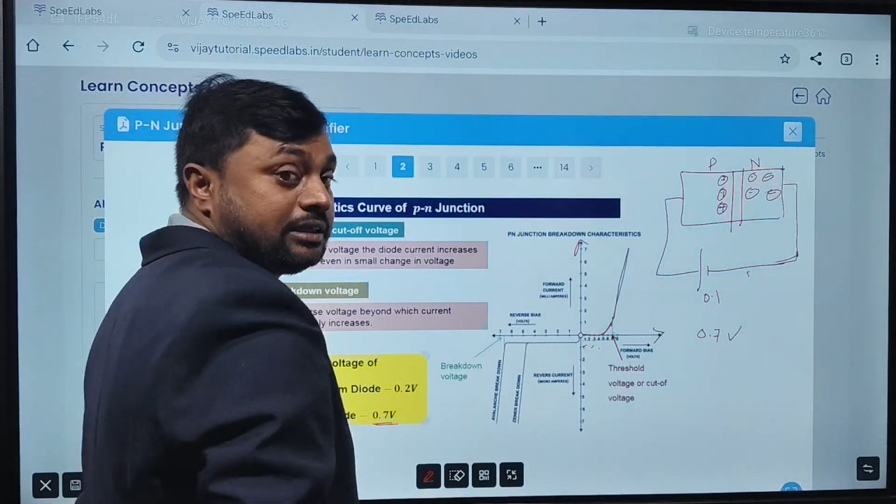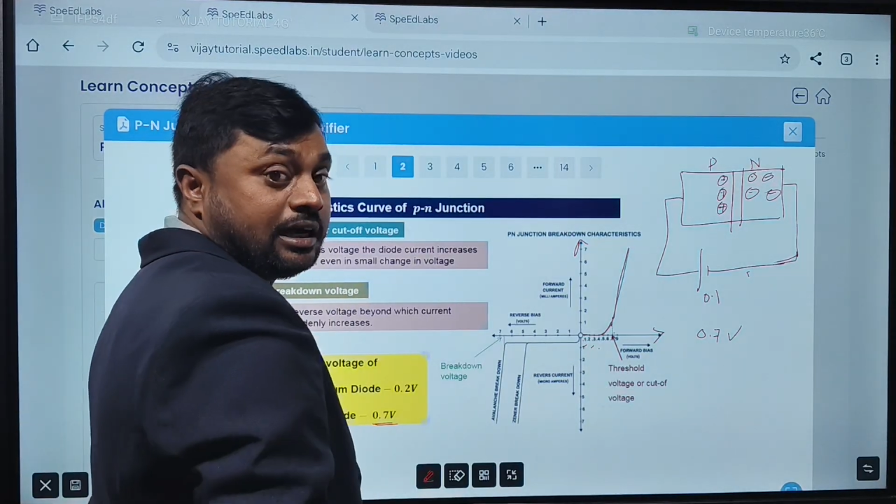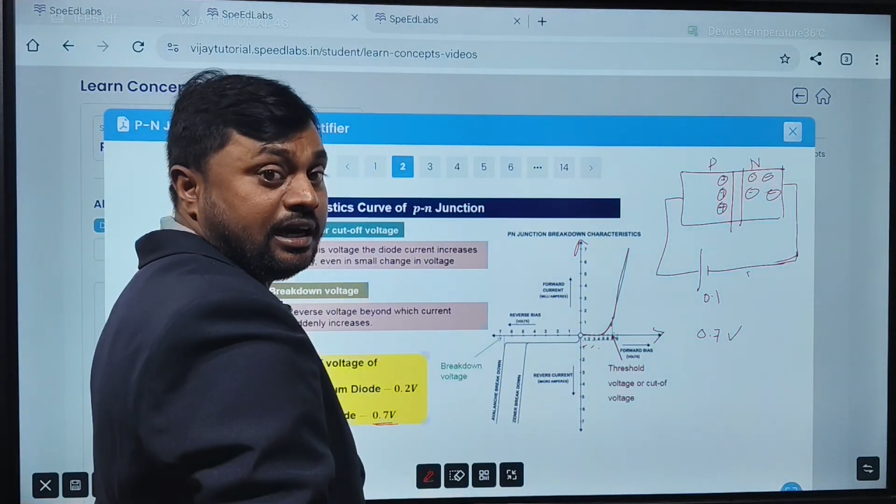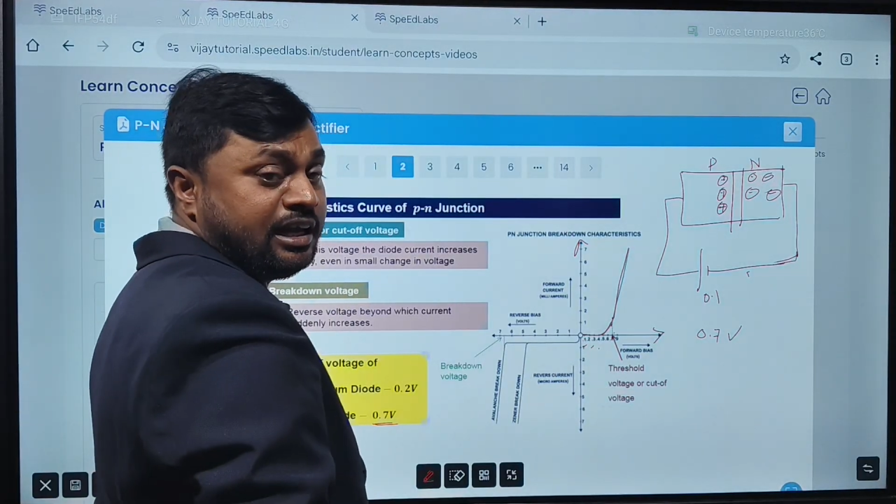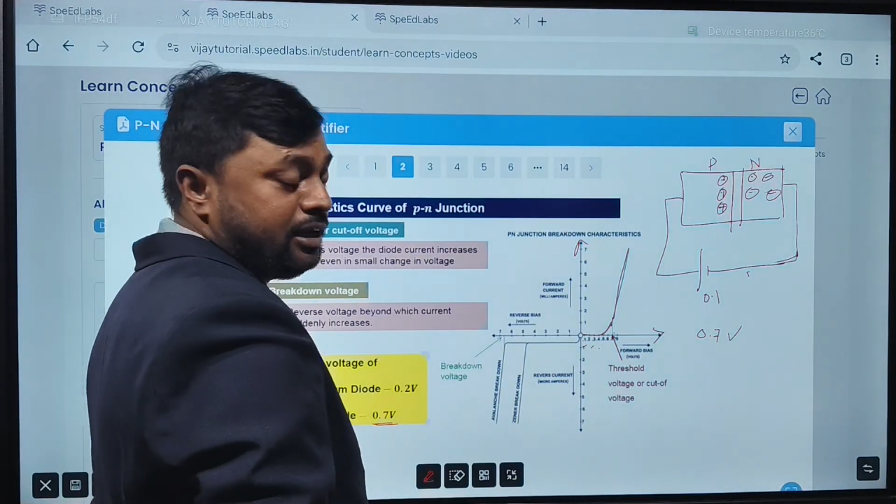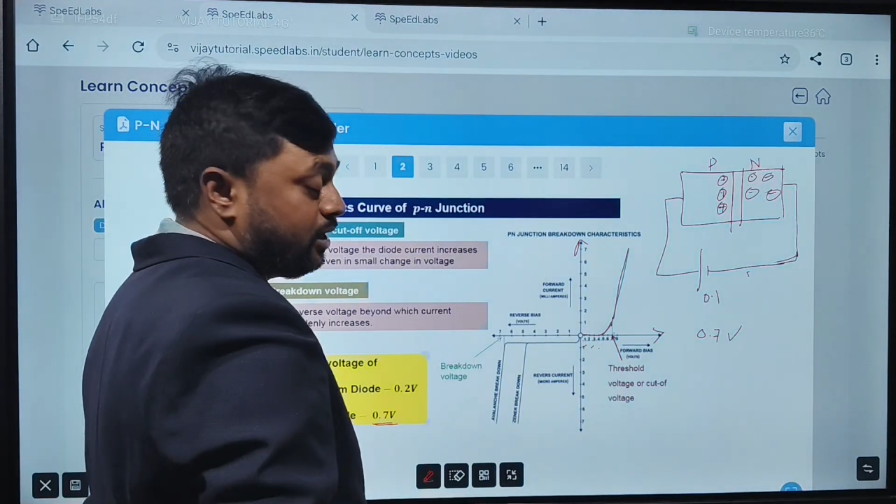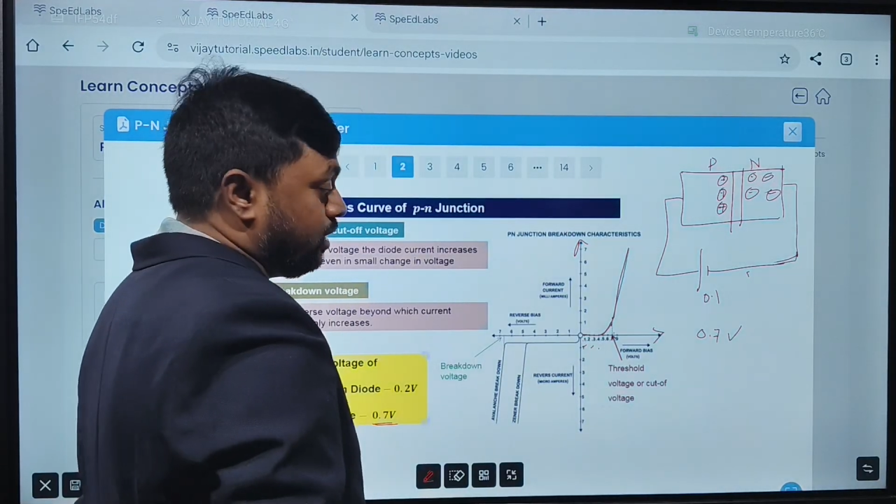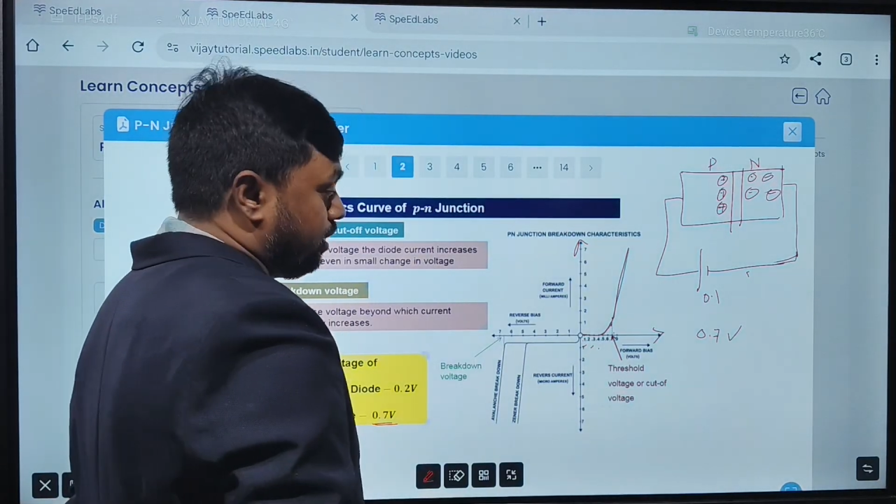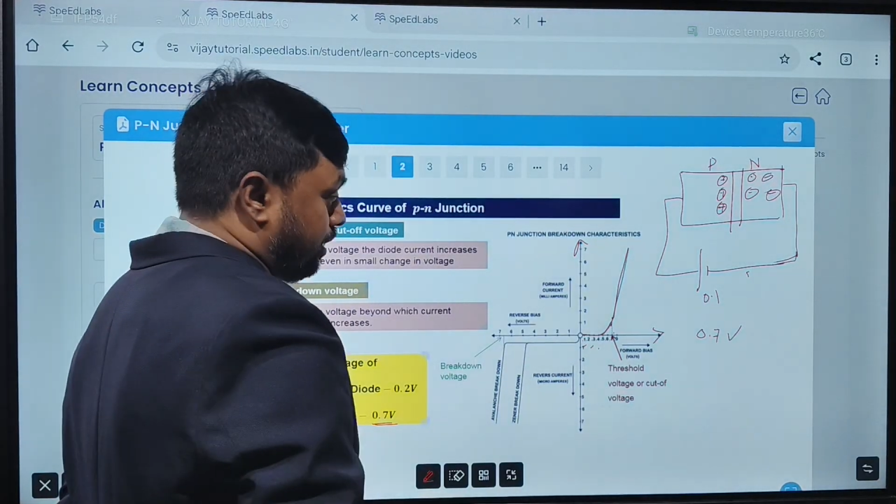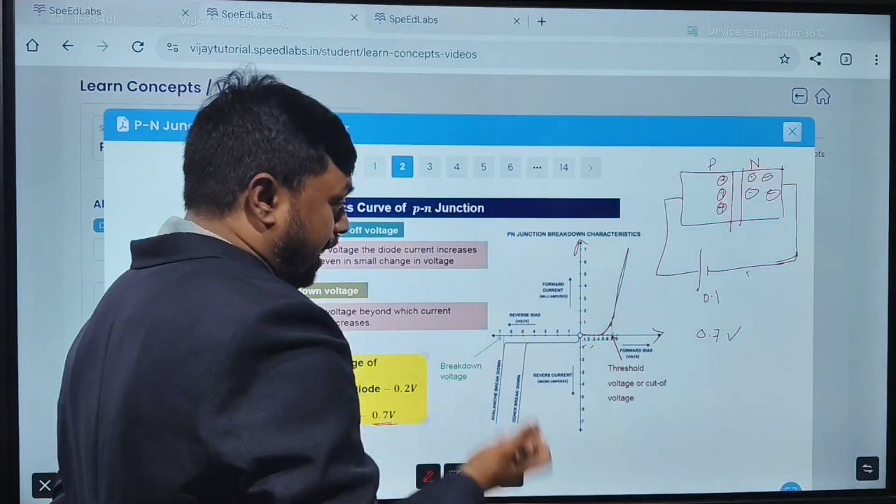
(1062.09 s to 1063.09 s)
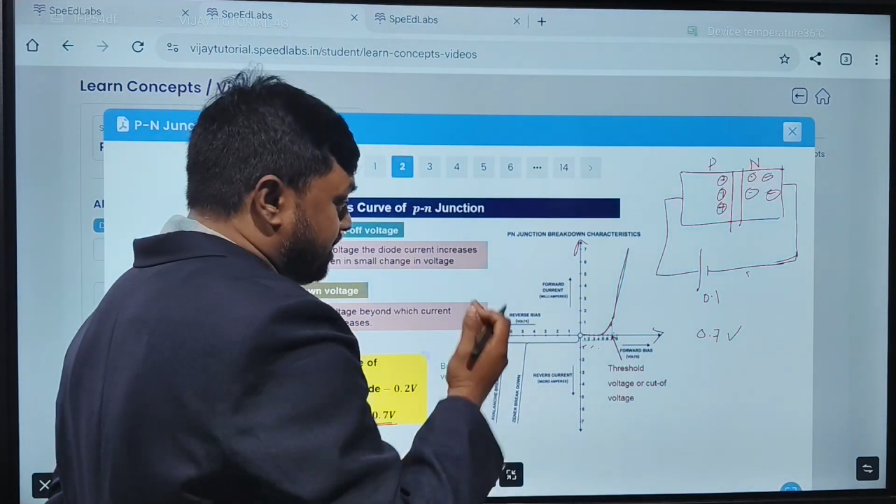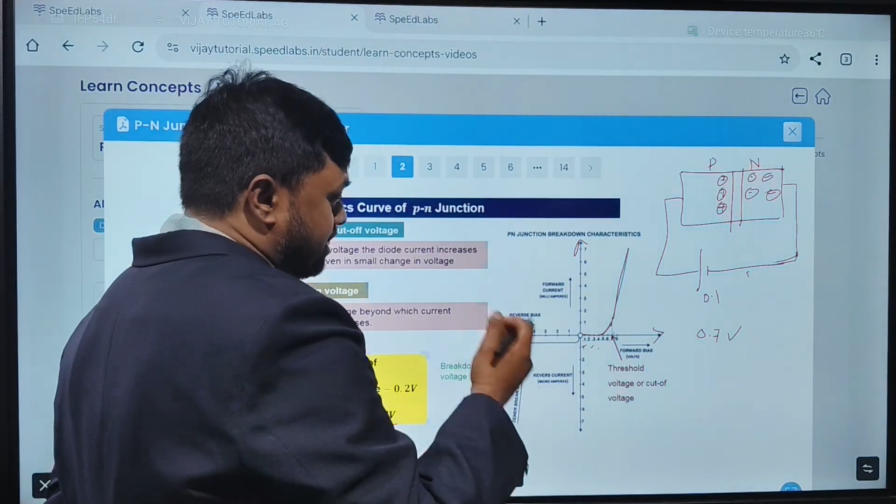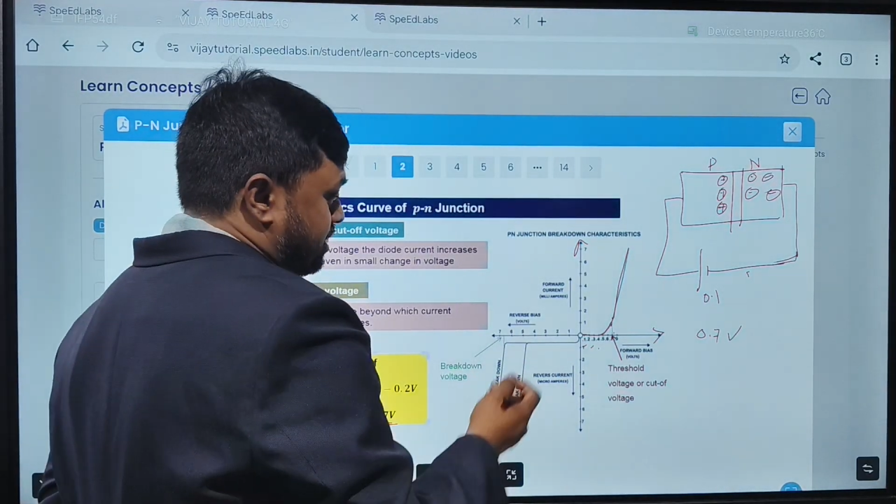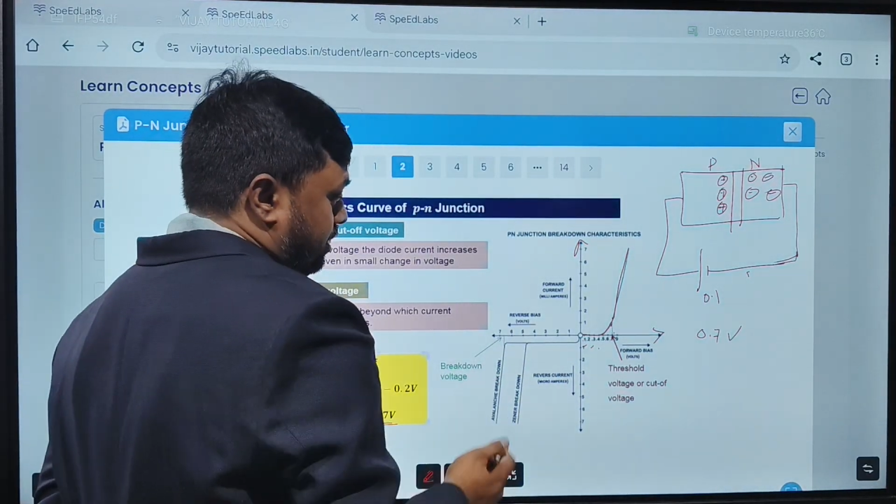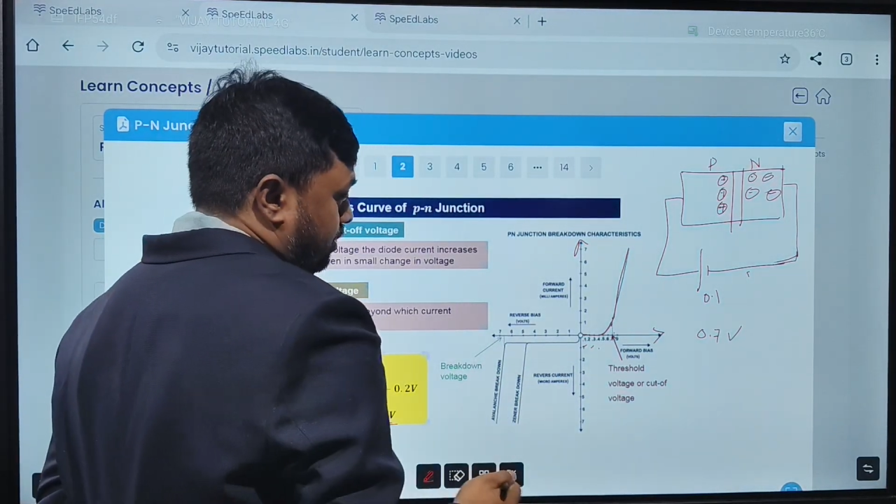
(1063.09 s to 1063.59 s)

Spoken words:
suddenly rises,